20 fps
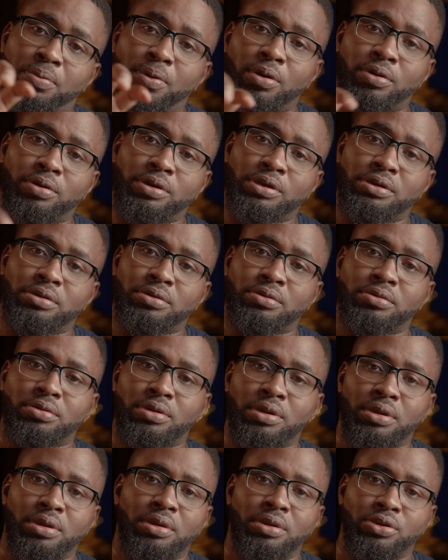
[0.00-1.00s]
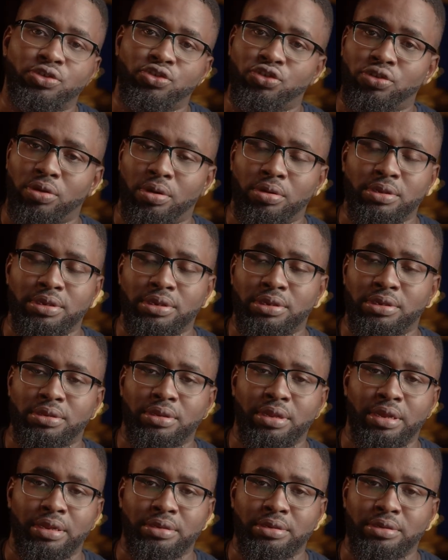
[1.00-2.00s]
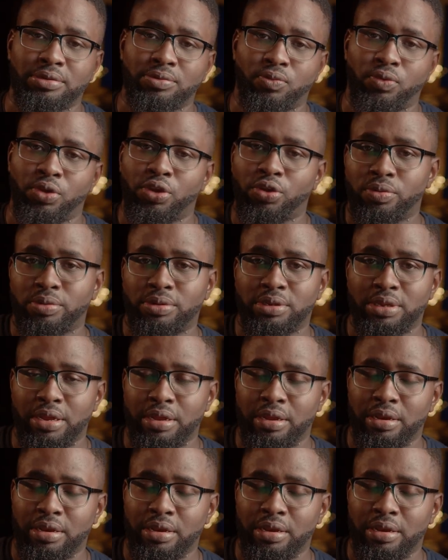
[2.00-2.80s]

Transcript: pouring shots that we used